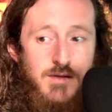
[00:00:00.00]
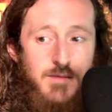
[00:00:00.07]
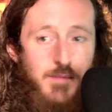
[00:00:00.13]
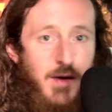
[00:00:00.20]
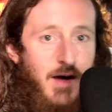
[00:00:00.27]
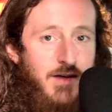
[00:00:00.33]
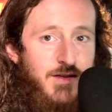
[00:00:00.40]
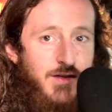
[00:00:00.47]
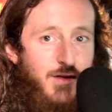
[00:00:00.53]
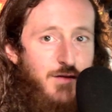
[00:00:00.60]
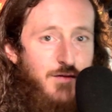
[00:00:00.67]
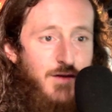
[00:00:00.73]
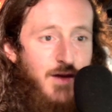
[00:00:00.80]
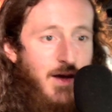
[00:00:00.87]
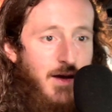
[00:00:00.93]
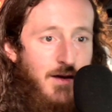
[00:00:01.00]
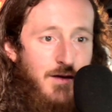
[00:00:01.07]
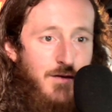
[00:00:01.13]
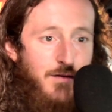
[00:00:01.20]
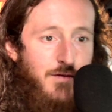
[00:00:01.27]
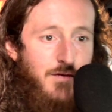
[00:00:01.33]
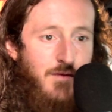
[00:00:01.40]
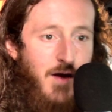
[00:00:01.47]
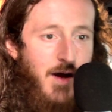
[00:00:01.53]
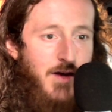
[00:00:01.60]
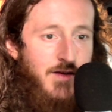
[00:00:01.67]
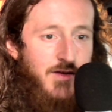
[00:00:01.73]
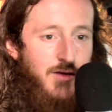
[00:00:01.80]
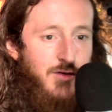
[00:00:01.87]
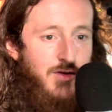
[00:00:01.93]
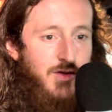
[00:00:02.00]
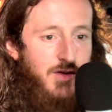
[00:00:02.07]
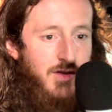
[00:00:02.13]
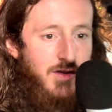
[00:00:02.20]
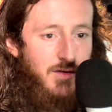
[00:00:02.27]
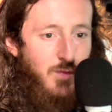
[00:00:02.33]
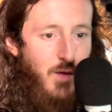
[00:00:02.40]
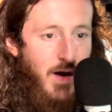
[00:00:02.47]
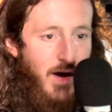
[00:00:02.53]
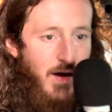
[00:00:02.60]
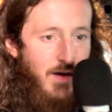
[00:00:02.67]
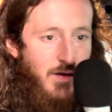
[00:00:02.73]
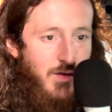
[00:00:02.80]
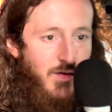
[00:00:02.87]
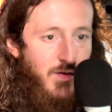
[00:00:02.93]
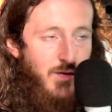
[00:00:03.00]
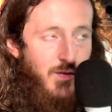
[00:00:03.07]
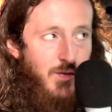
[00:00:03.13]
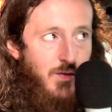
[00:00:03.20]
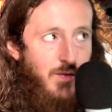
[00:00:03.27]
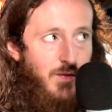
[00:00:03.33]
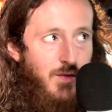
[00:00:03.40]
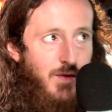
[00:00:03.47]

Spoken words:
positive and negative, right? So it's just a way to